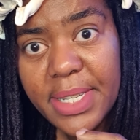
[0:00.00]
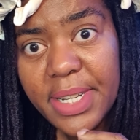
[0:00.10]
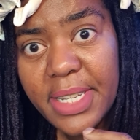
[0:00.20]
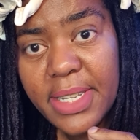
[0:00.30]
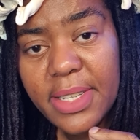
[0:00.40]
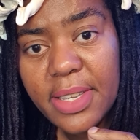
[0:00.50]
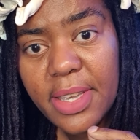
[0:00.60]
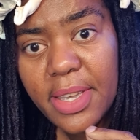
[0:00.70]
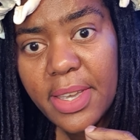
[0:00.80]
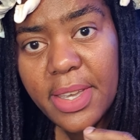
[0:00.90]
right?
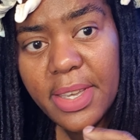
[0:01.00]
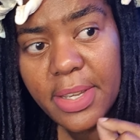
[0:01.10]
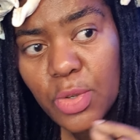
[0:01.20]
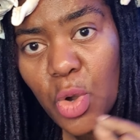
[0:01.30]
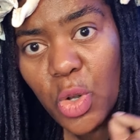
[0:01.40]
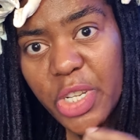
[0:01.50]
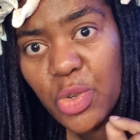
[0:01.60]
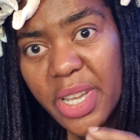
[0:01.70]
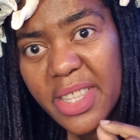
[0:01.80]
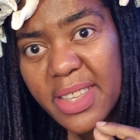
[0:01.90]
Uh, to hold it
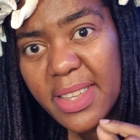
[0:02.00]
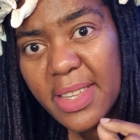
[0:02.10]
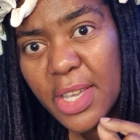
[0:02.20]
together.